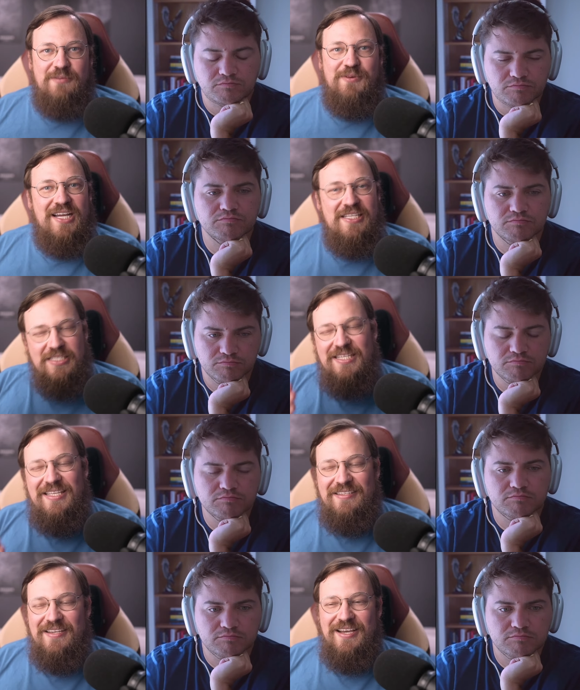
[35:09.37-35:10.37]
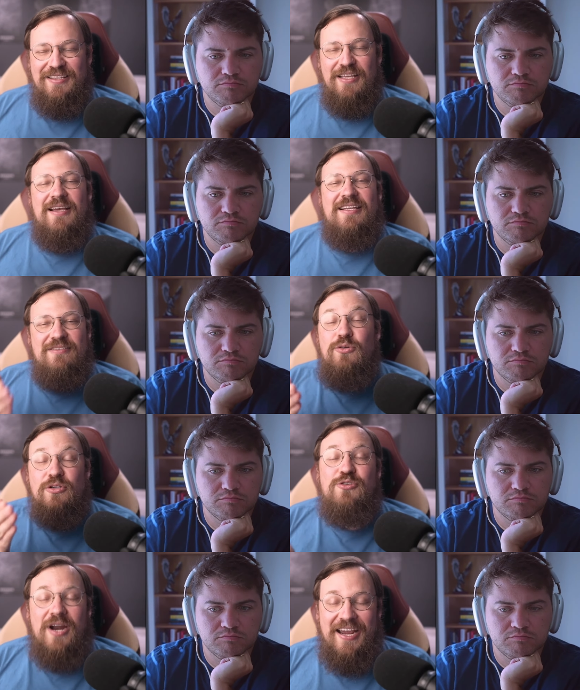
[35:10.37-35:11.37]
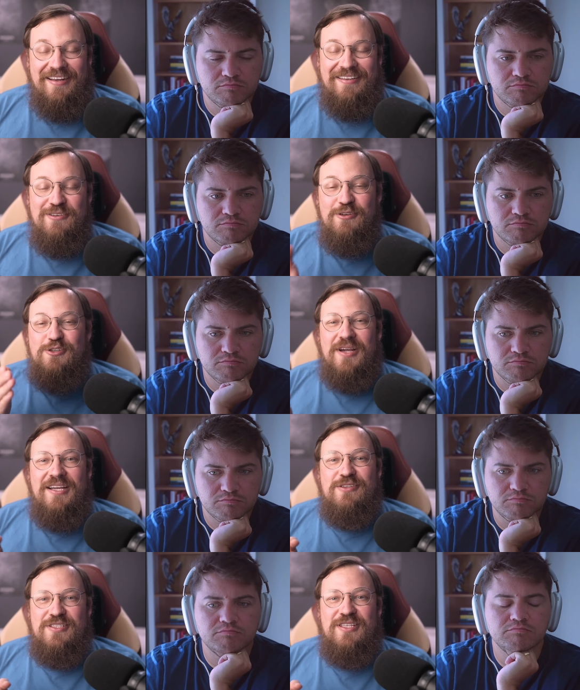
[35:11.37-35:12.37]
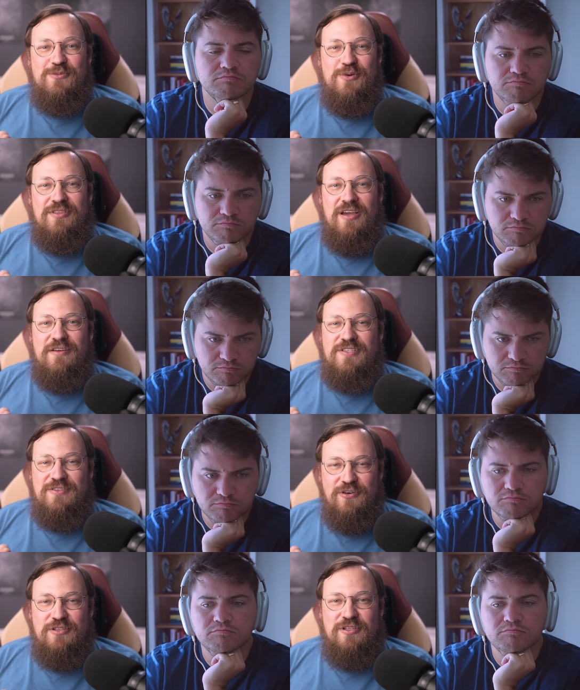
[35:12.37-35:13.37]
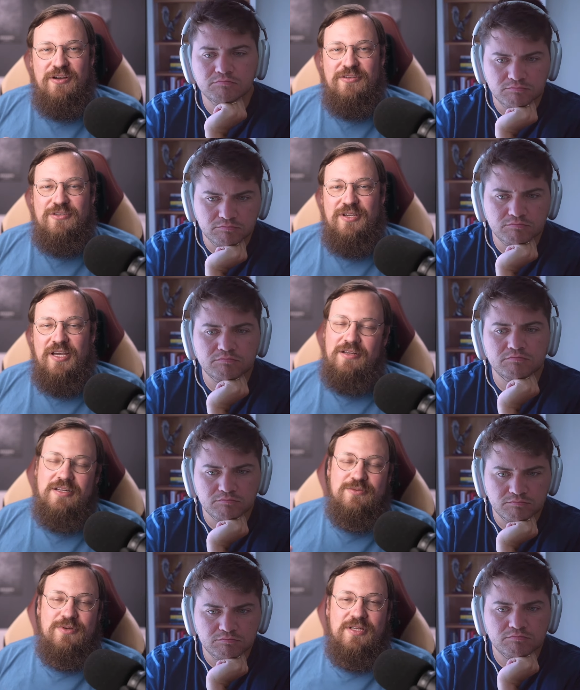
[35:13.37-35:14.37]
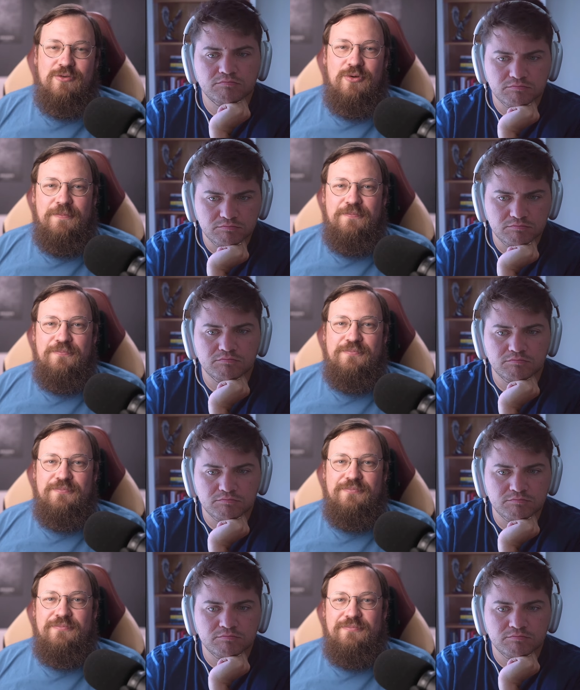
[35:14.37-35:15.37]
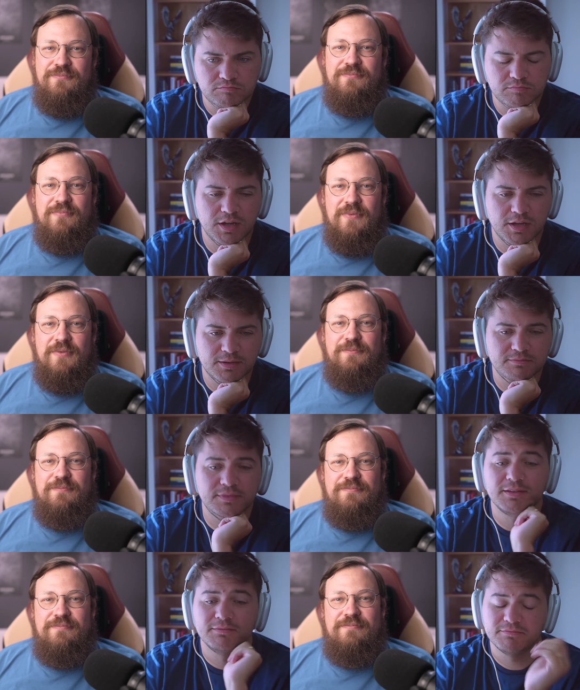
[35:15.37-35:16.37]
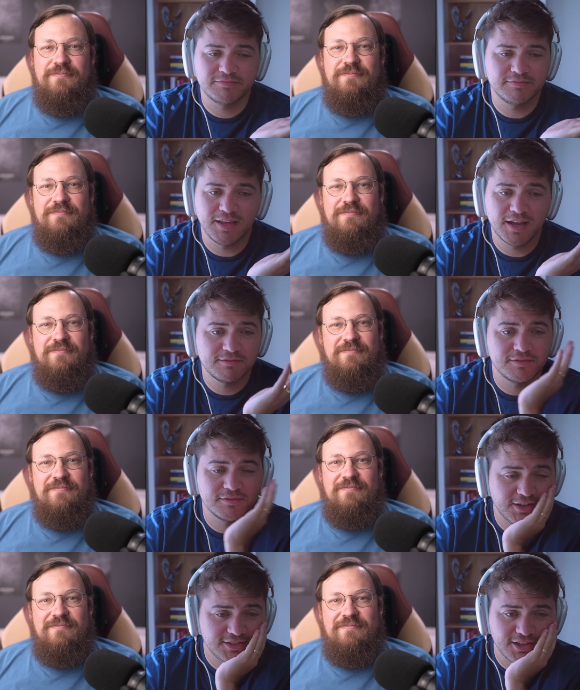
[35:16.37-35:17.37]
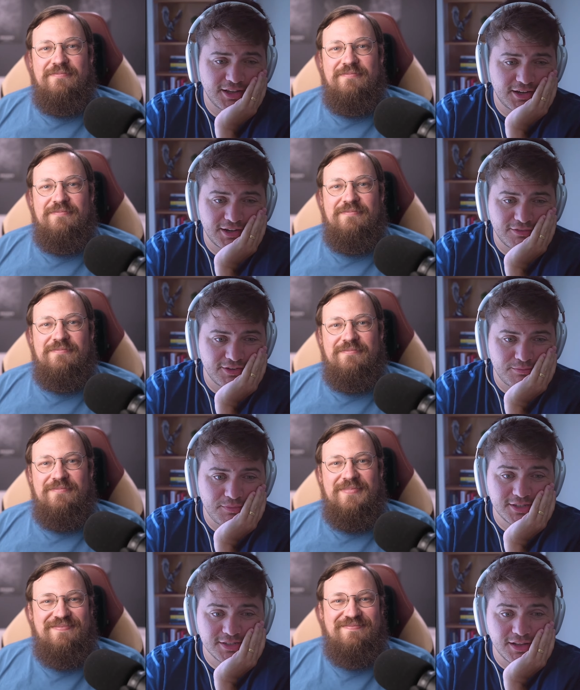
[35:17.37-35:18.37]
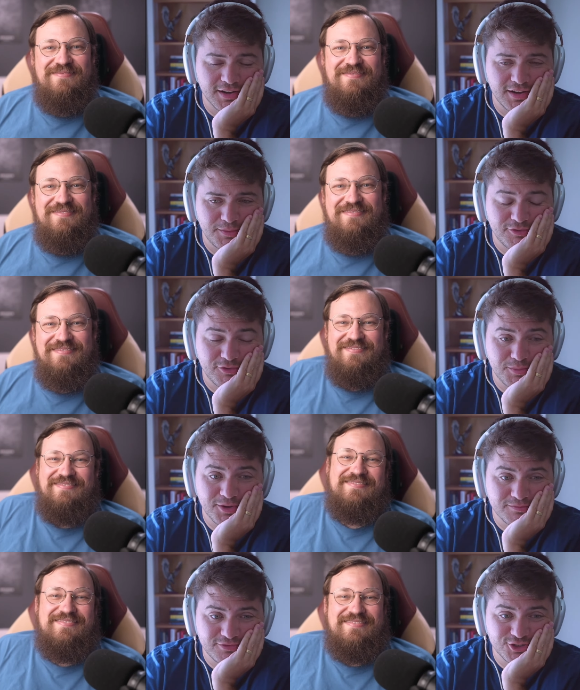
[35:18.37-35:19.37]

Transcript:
Speaker 1: But I see that, that uh, you're trying, you're trying to stick with devs for as long as you can. And it's really cool.
Speaker 2: Yeah, man. Yeah. Thanks a lot, Arvid. Means a lot coming from you for sure.